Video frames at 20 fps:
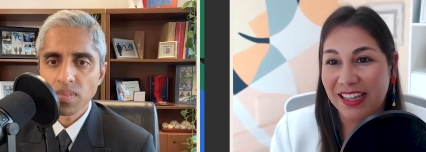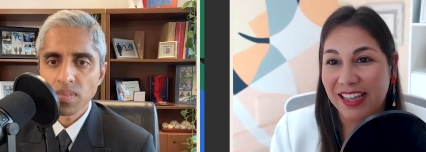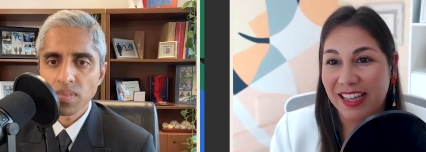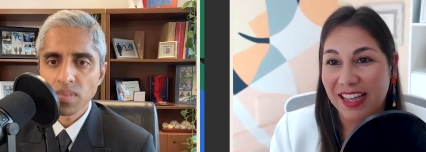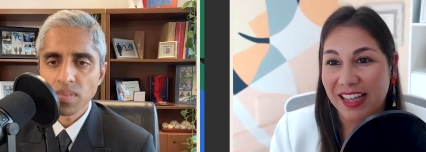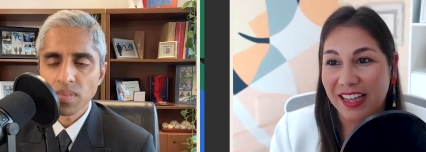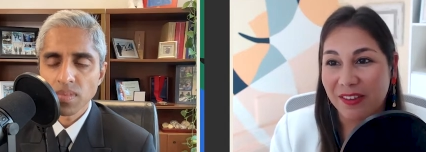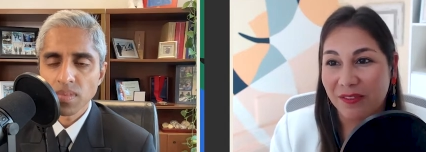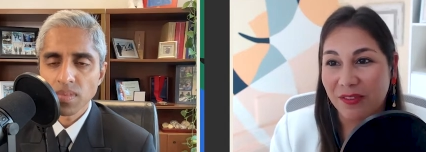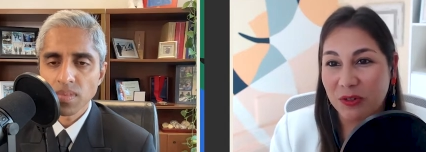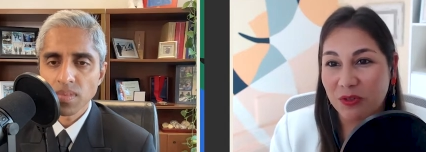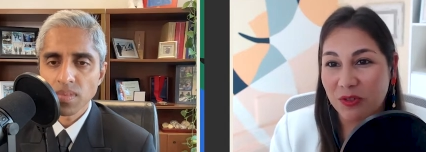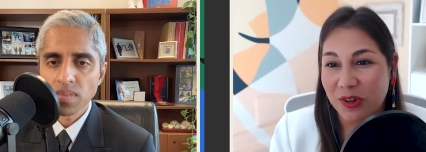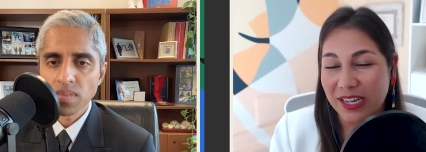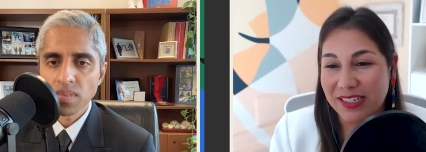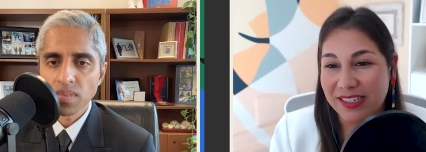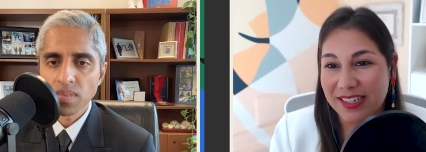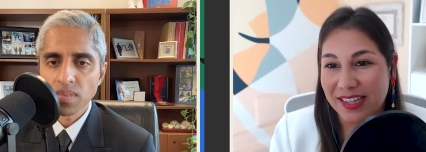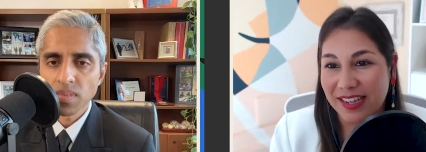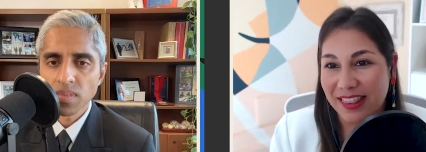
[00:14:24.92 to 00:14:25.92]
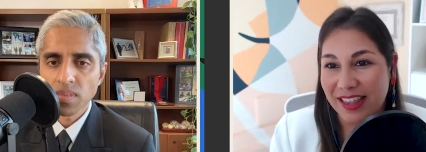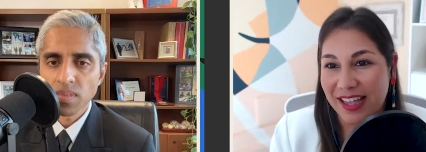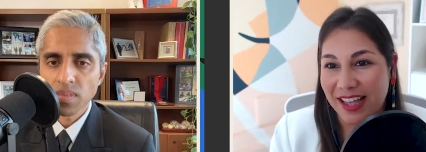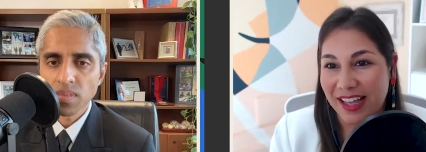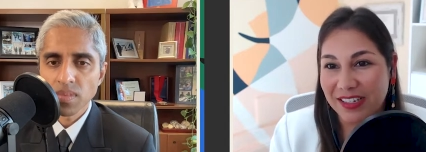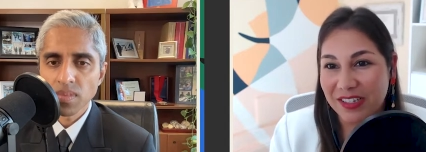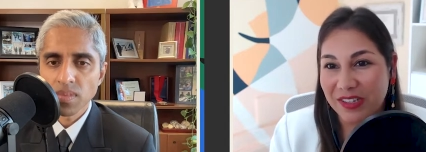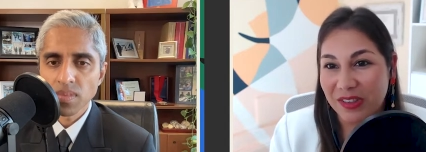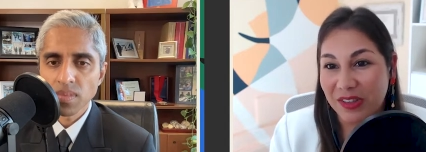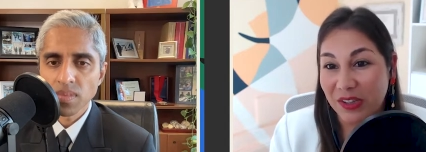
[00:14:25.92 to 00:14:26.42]
Speaker 1: If you translate
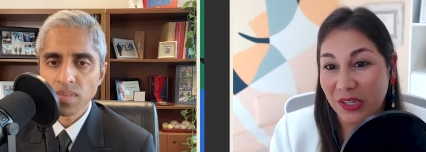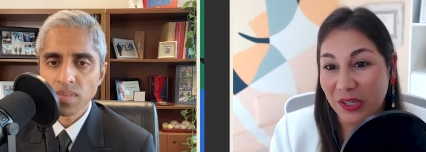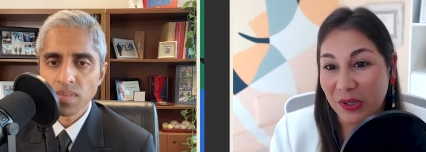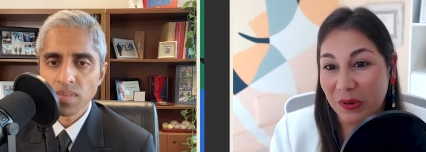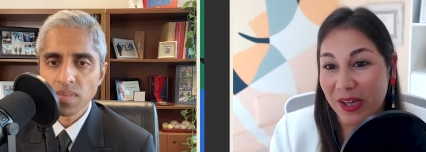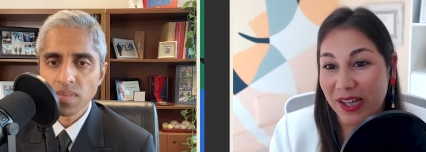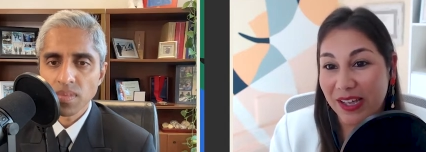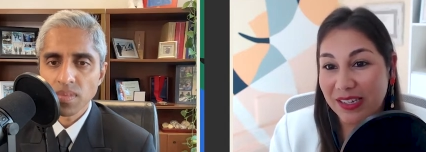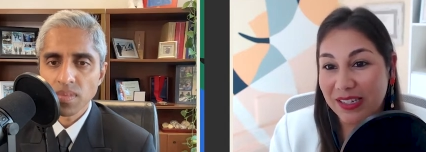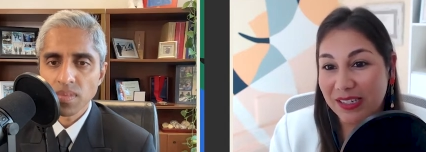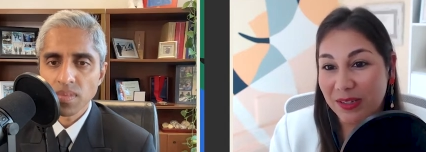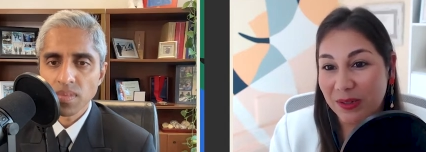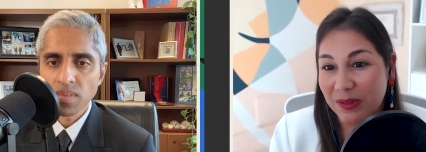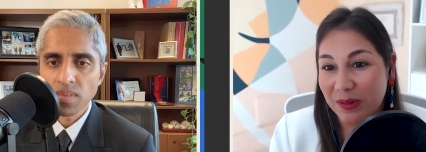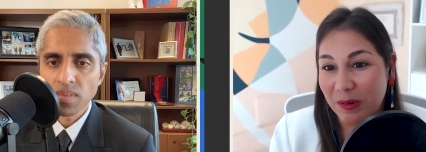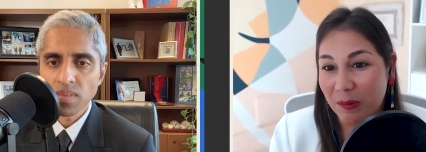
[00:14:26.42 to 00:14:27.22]
that to the US,